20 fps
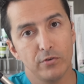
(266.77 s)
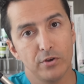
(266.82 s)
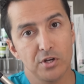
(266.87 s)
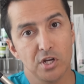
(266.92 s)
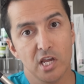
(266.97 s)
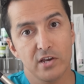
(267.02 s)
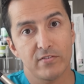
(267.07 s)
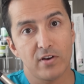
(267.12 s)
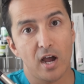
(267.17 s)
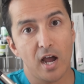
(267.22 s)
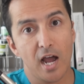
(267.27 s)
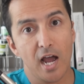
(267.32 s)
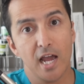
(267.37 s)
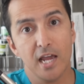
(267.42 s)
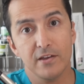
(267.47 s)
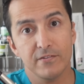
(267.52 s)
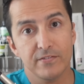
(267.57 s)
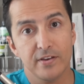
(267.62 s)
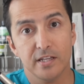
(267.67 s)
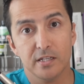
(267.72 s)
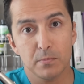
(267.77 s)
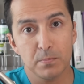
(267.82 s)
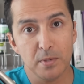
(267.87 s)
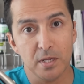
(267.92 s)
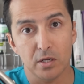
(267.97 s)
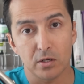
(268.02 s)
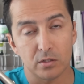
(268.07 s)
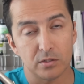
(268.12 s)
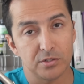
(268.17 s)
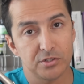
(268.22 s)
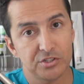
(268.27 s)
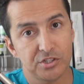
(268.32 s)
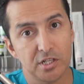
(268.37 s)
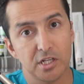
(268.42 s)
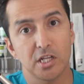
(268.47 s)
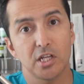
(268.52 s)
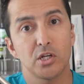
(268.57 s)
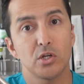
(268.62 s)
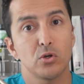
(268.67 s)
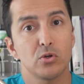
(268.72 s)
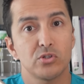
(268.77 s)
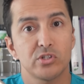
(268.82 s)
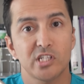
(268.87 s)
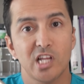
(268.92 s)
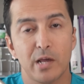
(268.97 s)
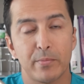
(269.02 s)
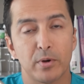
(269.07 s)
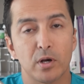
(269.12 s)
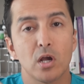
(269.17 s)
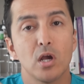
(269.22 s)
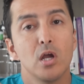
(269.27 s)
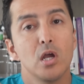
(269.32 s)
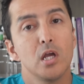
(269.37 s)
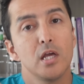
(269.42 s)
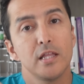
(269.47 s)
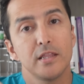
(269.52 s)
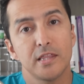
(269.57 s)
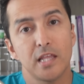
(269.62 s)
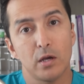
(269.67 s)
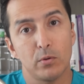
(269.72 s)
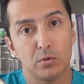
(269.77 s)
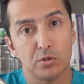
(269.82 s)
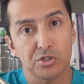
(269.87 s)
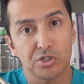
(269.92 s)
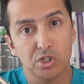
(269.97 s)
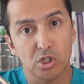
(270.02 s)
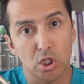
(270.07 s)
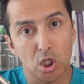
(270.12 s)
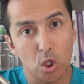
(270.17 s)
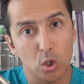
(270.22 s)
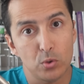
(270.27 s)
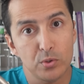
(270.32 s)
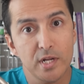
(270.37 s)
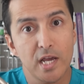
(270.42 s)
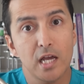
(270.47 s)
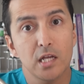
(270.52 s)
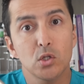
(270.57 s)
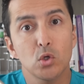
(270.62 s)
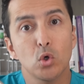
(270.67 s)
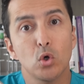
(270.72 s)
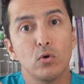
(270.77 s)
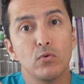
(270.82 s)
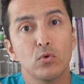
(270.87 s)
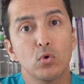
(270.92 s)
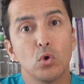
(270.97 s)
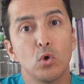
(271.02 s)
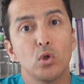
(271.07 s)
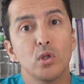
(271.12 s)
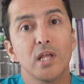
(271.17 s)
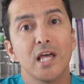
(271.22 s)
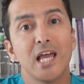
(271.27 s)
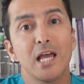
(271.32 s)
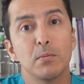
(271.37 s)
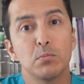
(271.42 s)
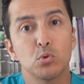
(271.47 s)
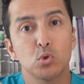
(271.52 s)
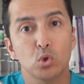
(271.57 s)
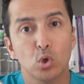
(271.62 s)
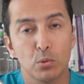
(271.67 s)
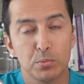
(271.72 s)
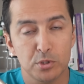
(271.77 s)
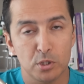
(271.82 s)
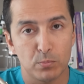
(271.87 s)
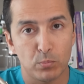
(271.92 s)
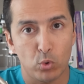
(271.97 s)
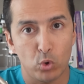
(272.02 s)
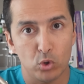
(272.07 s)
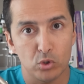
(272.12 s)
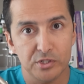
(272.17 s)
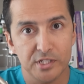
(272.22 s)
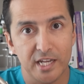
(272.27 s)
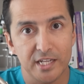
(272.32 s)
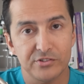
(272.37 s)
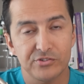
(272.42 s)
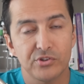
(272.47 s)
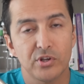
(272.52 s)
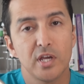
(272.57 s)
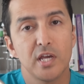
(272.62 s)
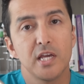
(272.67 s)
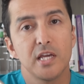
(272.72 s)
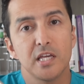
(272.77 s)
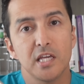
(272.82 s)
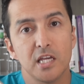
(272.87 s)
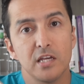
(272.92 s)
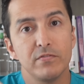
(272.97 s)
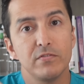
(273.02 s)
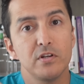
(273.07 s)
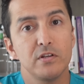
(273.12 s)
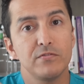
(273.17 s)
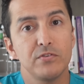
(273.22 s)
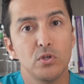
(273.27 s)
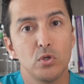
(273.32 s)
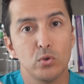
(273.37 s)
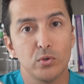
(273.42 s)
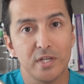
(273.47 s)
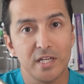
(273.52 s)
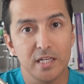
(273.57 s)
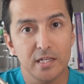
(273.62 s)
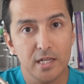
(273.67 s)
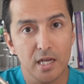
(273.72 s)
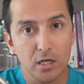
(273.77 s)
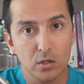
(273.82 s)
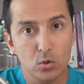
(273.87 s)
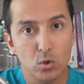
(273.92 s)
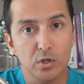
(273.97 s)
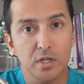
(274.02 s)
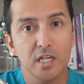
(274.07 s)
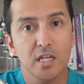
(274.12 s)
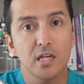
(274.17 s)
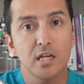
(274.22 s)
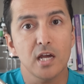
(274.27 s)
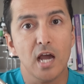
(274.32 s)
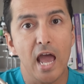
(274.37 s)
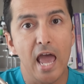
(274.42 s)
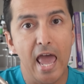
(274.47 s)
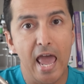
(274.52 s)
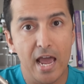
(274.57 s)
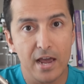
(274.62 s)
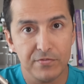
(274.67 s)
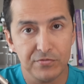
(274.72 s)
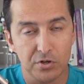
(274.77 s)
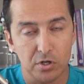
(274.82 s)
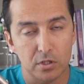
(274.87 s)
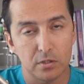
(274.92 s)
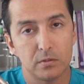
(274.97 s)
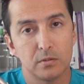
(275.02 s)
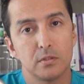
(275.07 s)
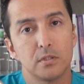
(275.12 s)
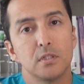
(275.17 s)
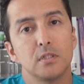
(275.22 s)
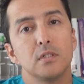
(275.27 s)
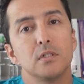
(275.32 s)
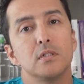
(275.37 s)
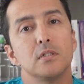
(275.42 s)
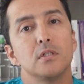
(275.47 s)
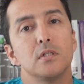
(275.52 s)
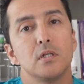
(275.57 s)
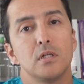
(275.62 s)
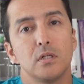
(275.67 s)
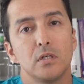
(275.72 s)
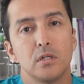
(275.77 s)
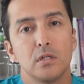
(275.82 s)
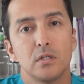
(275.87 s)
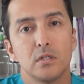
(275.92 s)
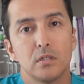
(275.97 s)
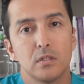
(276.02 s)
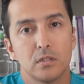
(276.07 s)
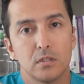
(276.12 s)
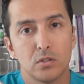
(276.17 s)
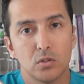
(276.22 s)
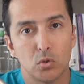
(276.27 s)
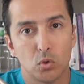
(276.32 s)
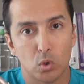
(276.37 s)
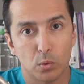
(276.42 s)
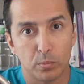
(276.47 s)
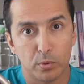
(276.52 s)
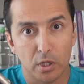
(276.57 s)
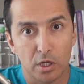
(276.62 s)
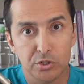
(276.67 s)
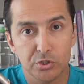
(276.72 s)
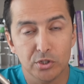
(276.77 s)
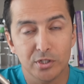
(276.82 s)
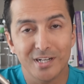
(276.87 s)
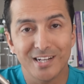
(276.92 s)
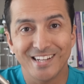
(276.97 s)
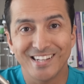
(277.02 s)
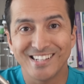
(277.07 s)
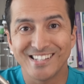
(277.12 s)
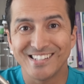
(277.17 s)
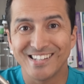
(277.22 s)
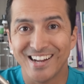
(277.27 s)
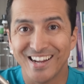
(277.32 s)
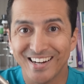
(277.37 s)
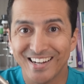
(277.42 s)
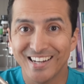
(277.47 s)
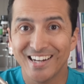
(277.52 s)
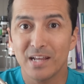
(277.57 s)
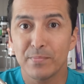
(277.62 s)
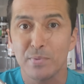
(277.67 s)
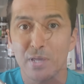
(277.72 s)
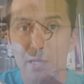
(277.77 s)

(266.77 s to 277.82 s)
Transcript: When you have a high-fat meal sitting in your stomach, that will slow down the overall absorption process. Even if you eat that cookie after, your blood sugar is not going